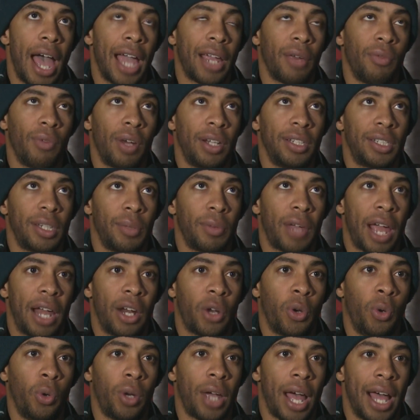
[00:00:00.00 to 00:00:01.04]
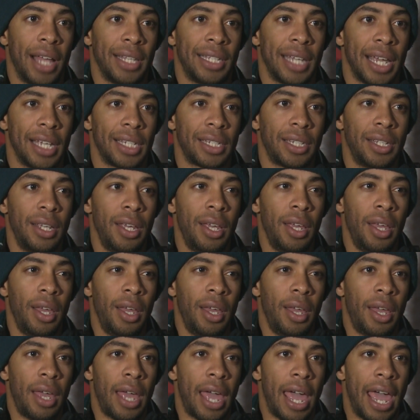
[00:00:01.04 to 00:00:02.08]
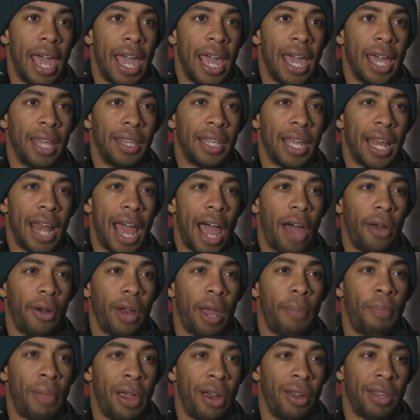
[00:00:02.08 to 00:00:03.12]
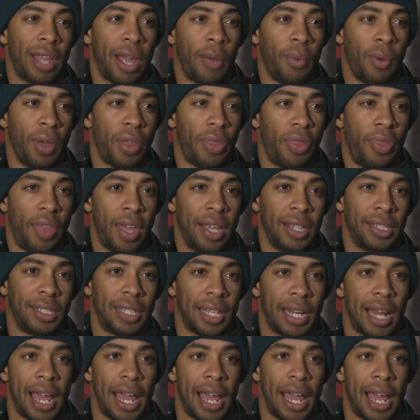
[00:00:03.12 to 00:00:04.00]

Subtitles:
I can run some kind of cool contest. And then how do I pair that with things